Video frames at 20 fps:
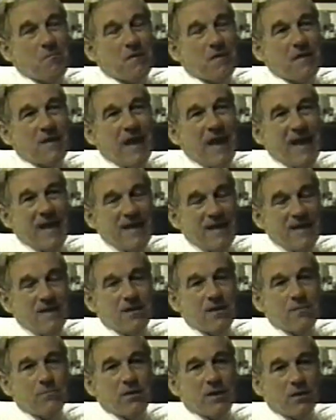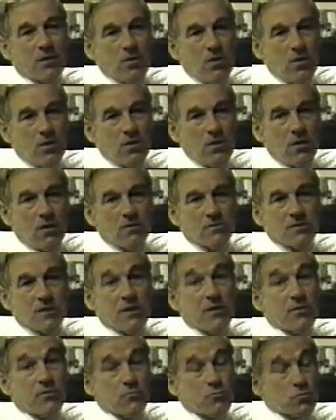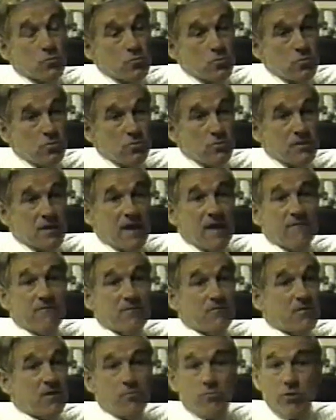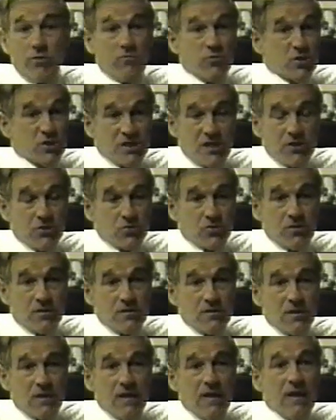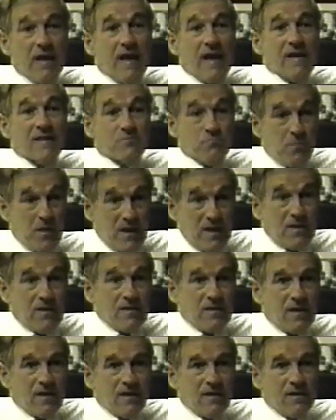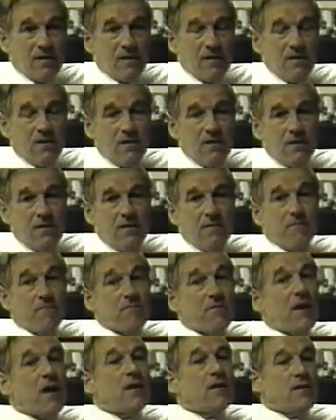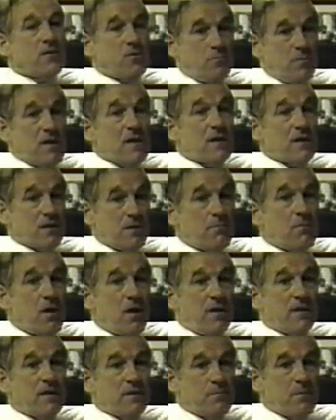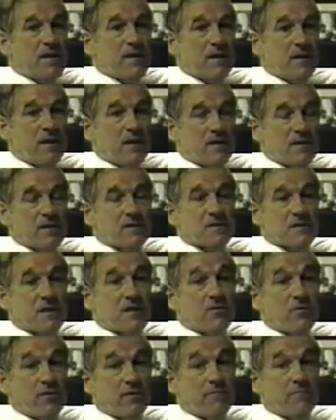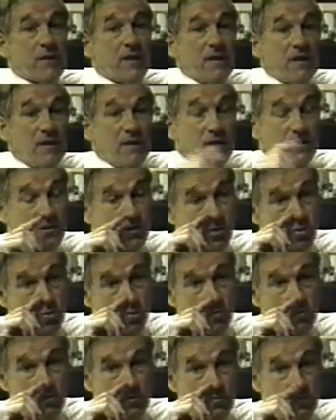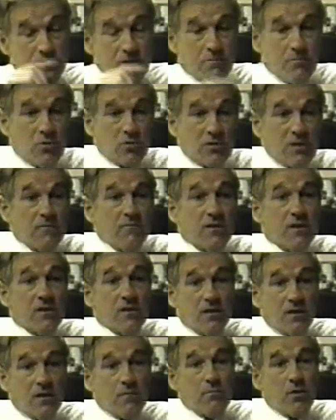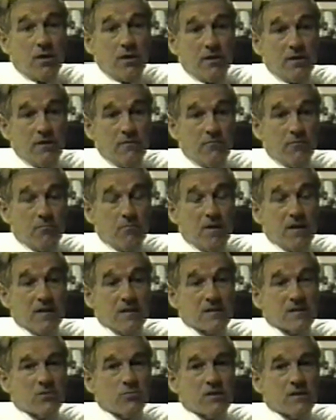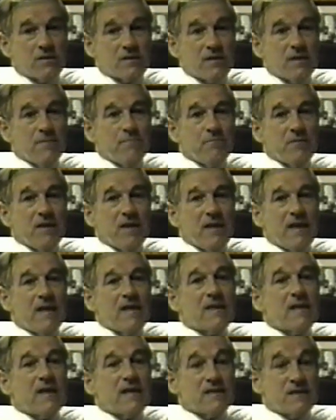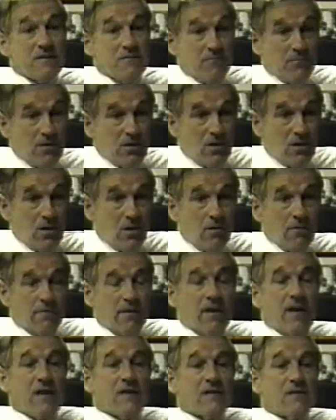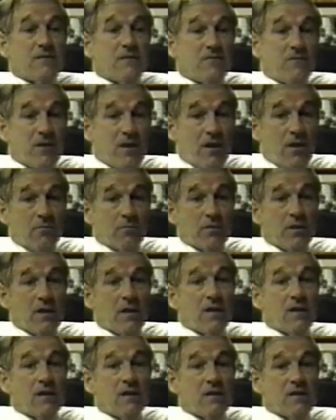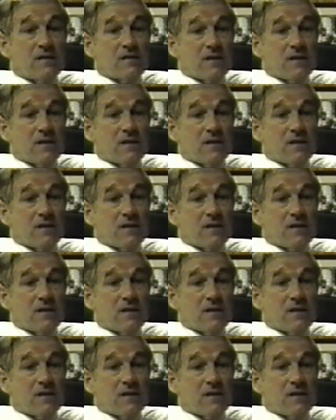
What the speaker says: economic laws and the rules that have developed over centuries has mandated that there be a commodity standard of money, and gold was the most convenient commodity for money. So it has evolved, it has developed, and it is